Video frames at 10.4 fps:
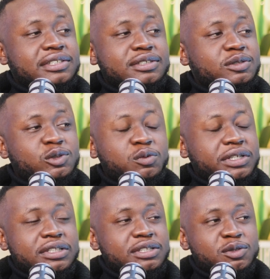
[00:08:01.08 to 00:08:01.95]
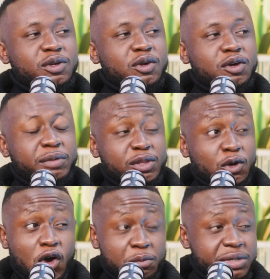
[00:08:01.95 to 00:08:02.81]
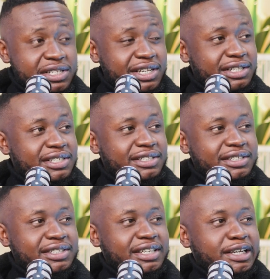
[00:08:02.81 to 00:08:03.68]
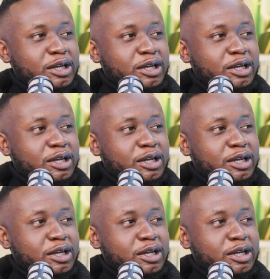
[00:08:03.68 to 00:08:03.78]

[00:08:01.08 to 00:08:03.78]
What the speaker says: there's so many things going on. But the comment sections,